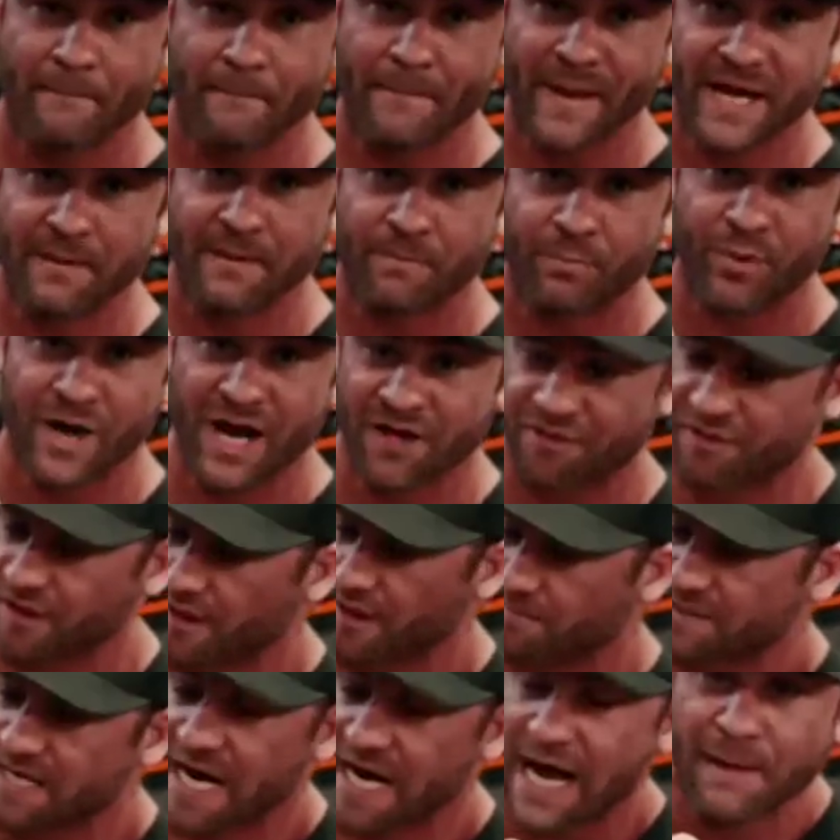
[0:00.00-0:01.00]
a big breath
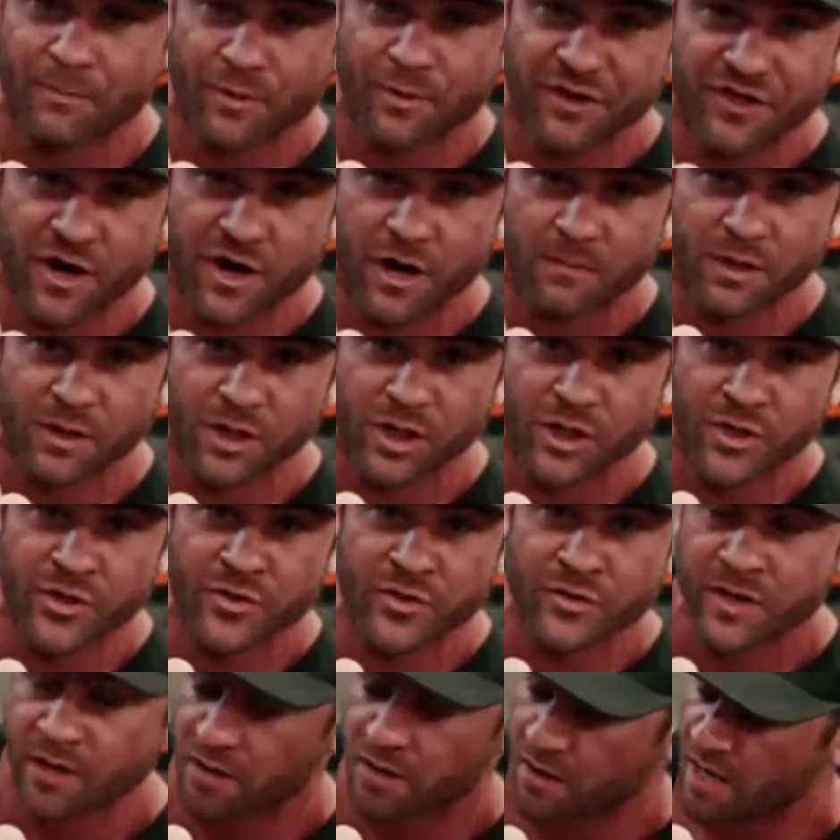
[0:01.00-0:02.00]
up top with our
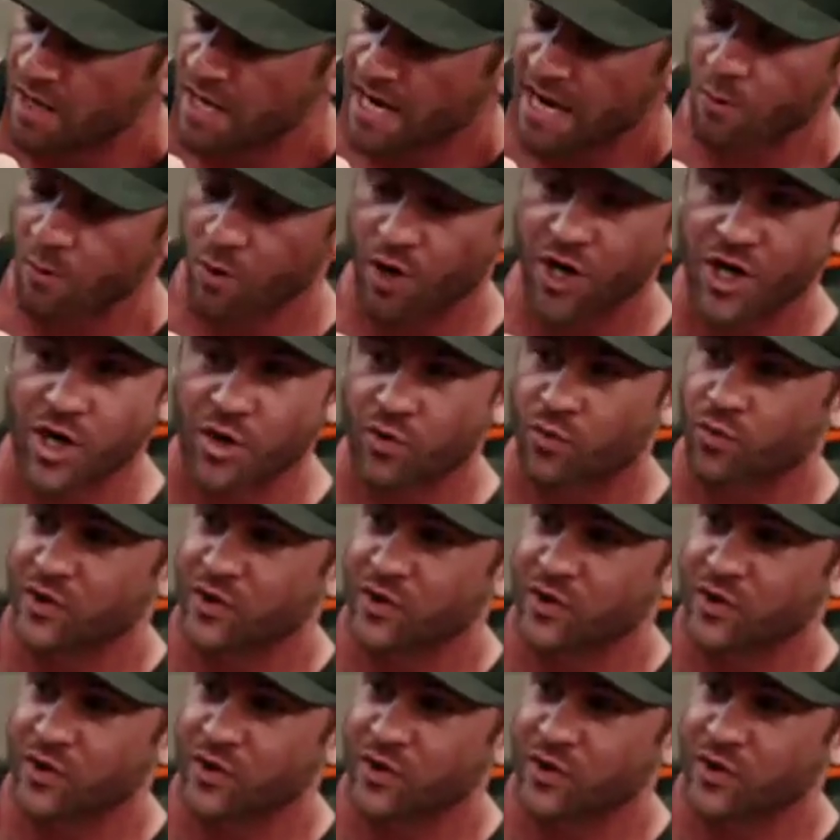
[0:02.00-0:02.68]
balloon, and we're going